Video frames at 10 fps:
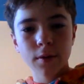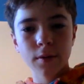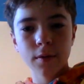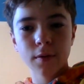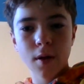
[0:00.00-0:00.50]

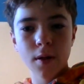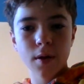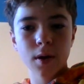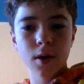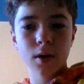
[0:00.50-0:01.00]
this side of
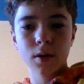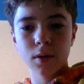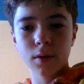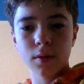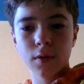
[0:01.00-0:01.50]
the head
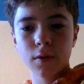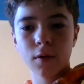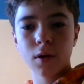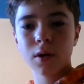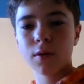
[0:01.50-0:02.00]
and this
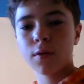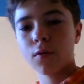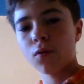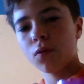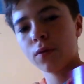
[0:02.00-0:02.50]
side,
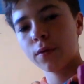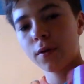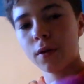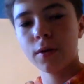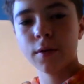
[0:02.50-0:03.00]
so all the
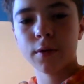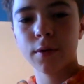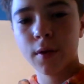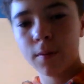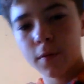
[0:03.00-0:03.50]
sides
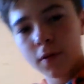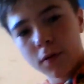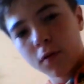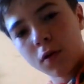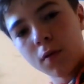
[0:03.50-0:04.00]
except the
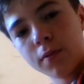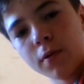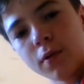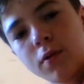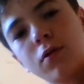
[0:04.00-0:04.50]
top
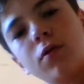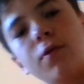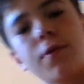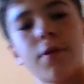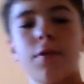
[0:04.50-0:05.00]
look
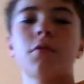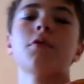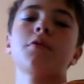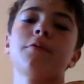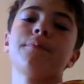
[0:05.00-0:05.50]
good,
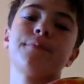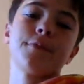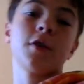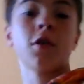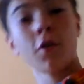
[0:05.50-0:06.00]
so
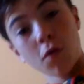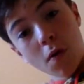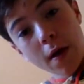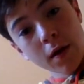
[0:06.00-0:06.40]
gonna do that